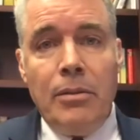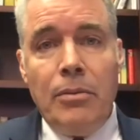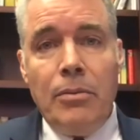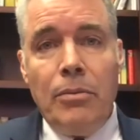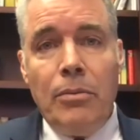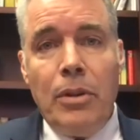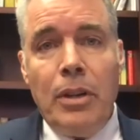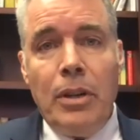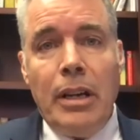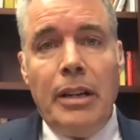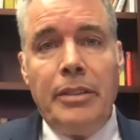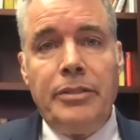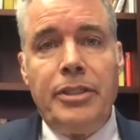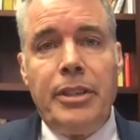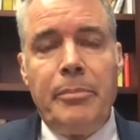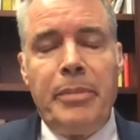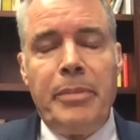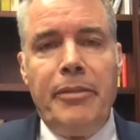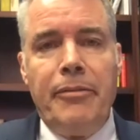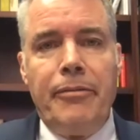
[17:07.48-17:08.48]
Well, I'll
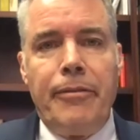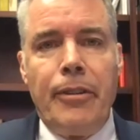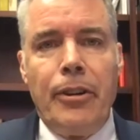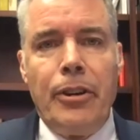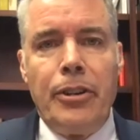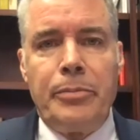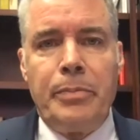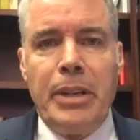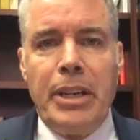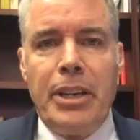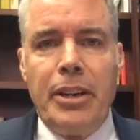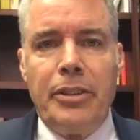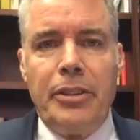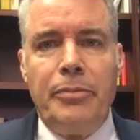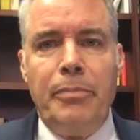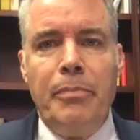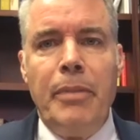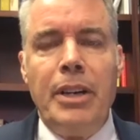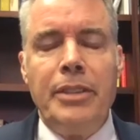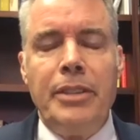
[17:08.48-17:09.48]
jump in first because
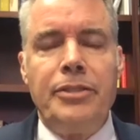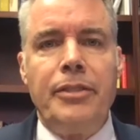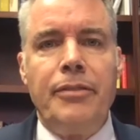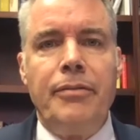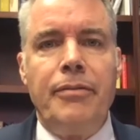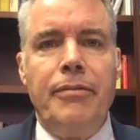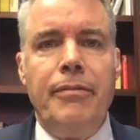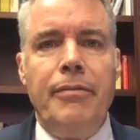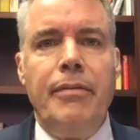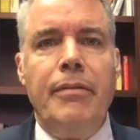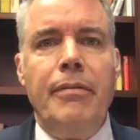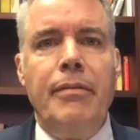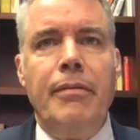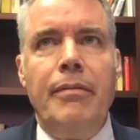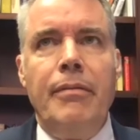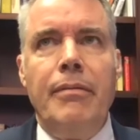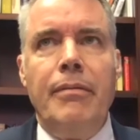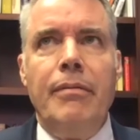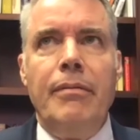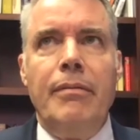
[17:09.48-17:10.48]
much of
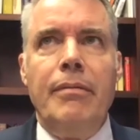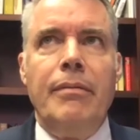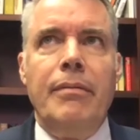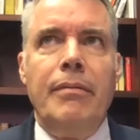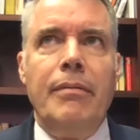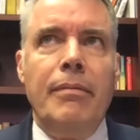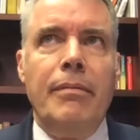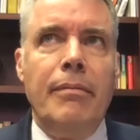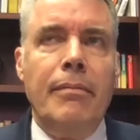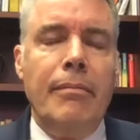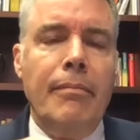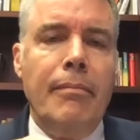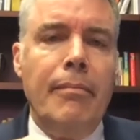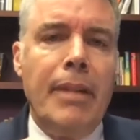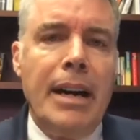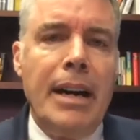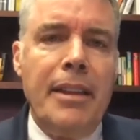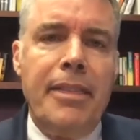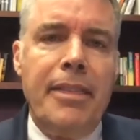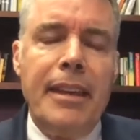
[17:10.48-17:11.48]

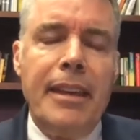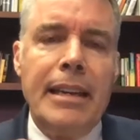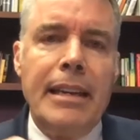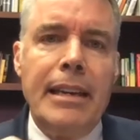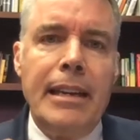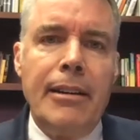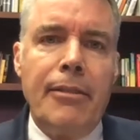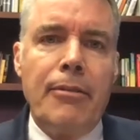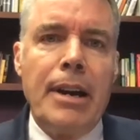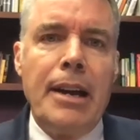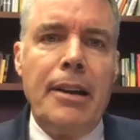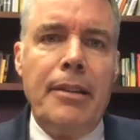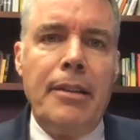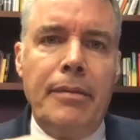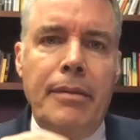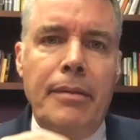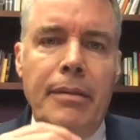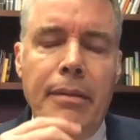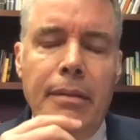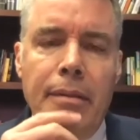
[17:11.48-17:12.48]
my thinking around
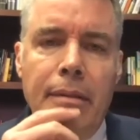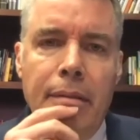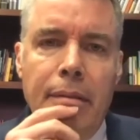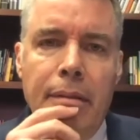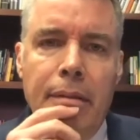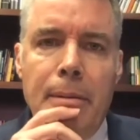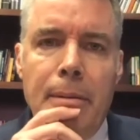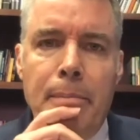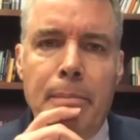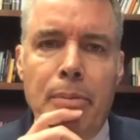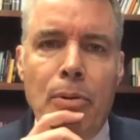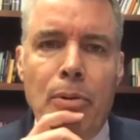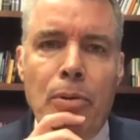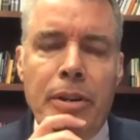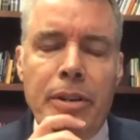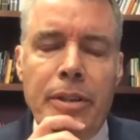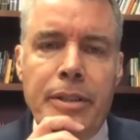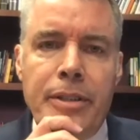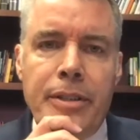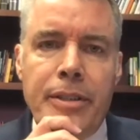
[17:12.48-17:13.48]
the
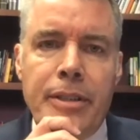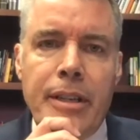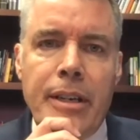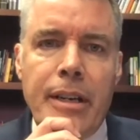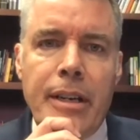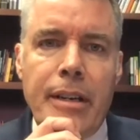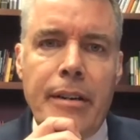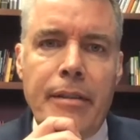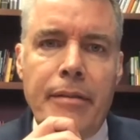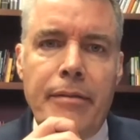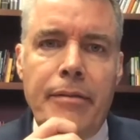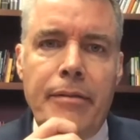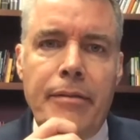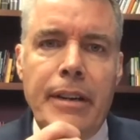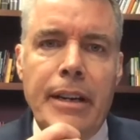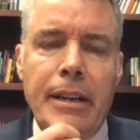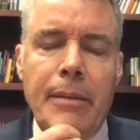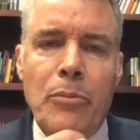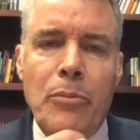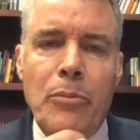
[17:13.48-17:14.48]
importance of
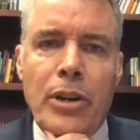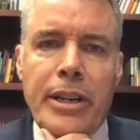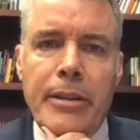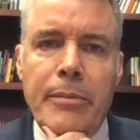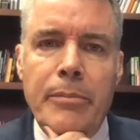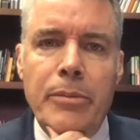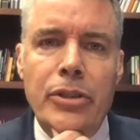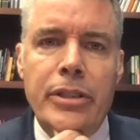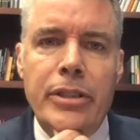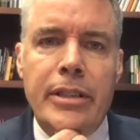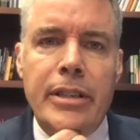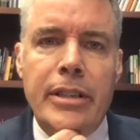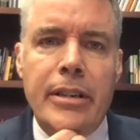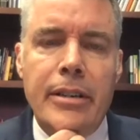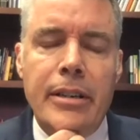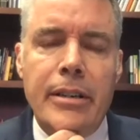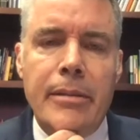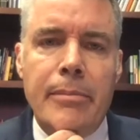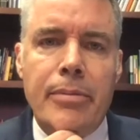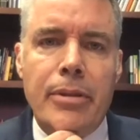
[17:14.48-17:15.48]
a more
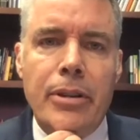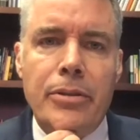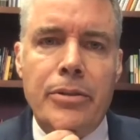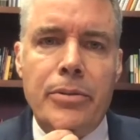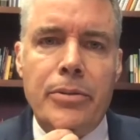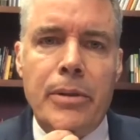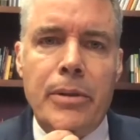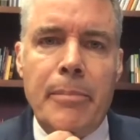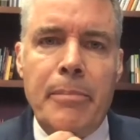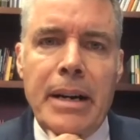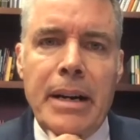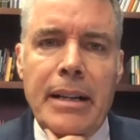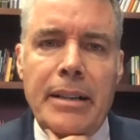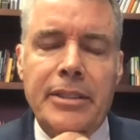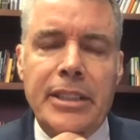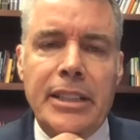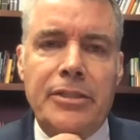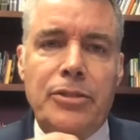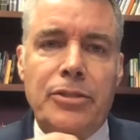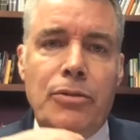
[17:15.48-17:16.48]
communitarian approach to our
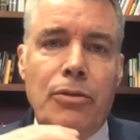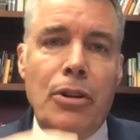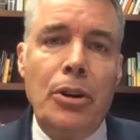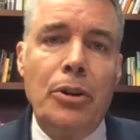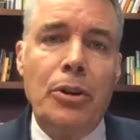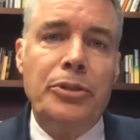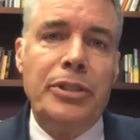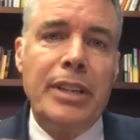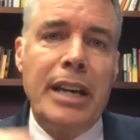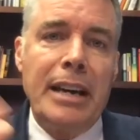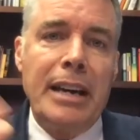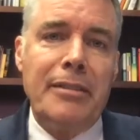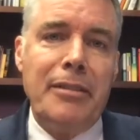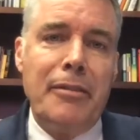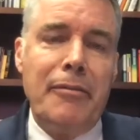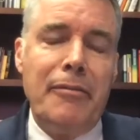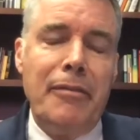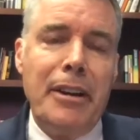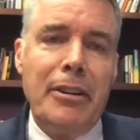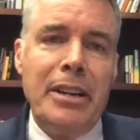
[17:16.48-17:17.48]
politics grows out of the
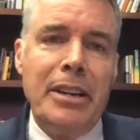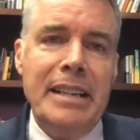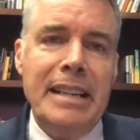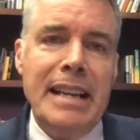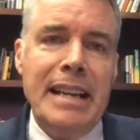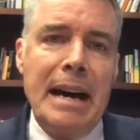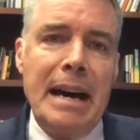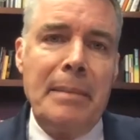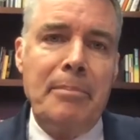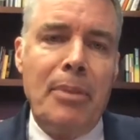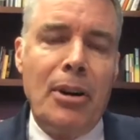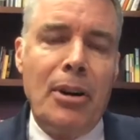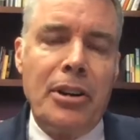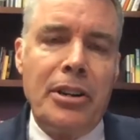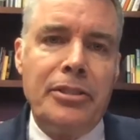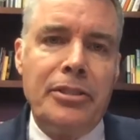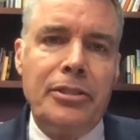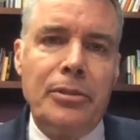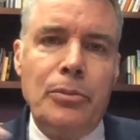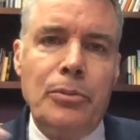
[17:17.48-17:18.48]
very
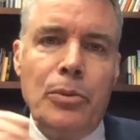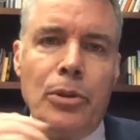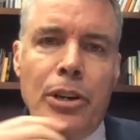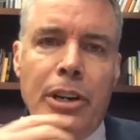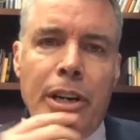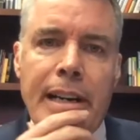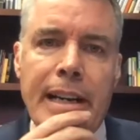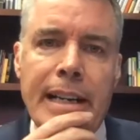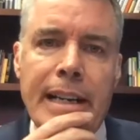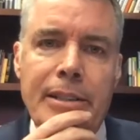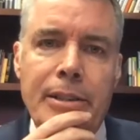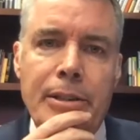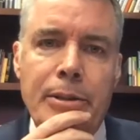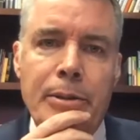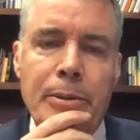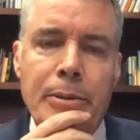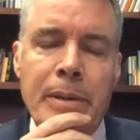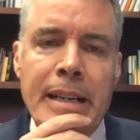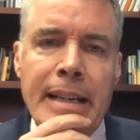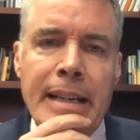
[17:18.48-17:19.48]
nonpartisan work I do